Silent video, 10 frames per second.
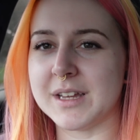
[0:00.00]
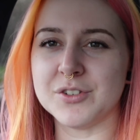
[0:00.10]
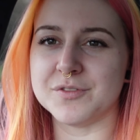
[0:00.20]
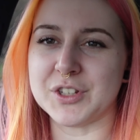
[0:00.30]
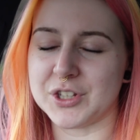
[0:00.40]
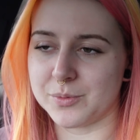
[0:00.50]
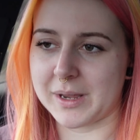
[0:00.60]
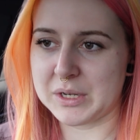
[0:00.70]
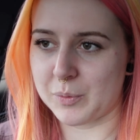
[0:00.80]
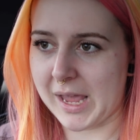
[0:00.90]
they're not for you
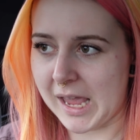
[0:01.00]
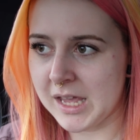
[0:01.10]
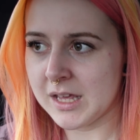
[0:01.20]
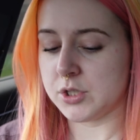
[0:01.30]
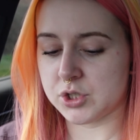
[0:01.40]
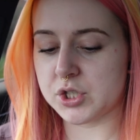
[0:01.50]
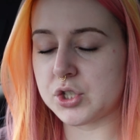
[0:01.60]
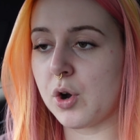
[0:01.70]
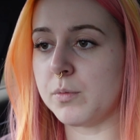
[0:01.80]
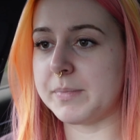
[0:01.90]
anyway.
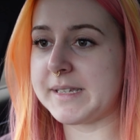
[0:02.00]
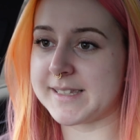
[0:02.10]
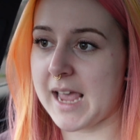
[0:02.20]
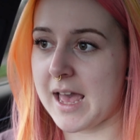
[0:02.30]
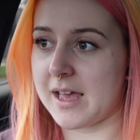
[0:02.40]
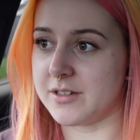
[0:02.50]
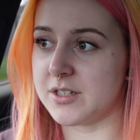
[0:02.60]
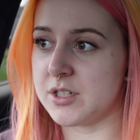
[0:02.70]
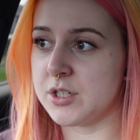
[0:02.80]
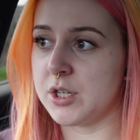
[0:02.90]
Just don't be scared